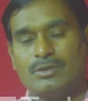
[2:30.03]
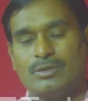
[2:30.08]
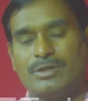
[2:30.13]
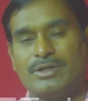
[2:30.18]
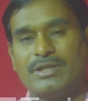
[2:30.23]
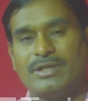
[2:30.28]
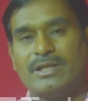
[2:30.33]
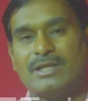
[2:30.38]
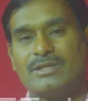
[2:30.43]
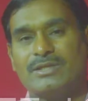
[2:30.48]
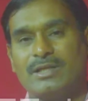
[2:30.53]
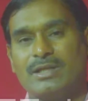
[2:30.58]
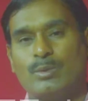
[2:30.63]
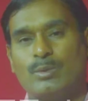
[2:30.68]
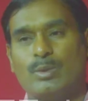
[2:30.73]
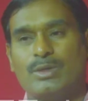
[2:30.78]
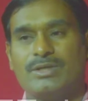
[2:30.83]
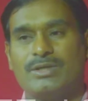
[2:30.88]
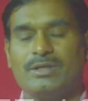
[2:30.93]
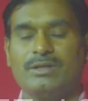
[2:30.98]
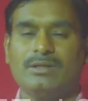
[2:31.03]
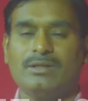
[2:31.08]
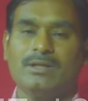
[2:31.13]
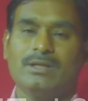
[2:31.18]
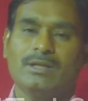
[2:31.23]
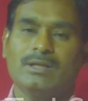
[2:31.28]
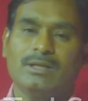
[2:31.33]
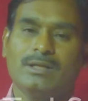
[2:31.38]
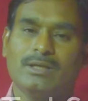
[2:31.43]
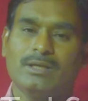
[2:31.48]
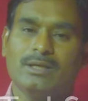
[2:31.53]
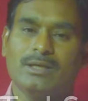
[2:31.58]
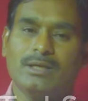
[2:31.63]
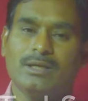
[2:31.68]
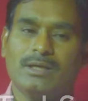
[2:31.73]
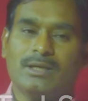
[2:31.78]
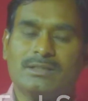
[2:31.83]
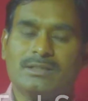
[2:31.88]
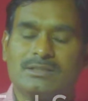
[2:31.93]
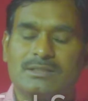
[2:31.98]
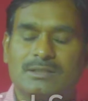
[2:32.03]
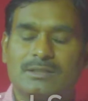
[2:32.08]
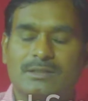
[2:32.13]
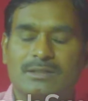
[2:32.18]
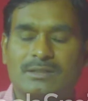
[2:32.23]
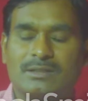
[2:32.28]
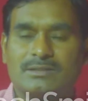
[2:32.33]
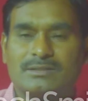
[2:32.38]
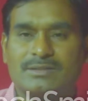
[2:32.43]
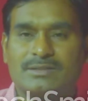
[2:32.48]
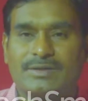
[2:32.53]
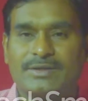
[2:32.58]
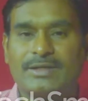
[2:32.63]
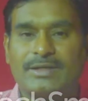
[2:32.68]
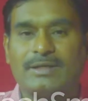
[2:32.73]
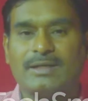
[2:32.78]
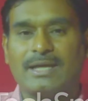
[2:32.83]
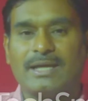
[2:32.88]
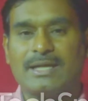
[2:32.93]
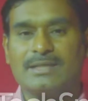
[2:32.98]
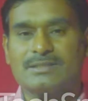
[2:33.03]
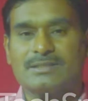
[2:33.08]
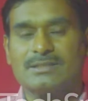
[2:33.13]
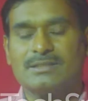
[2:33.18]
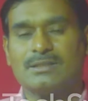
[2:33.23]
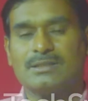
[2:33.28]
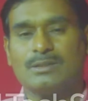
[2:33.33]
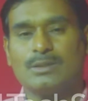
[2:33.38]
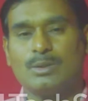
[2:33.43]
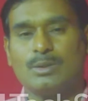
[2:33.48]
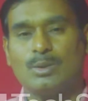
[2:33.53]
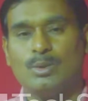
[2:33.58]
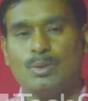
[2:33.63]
So the regression equation is written as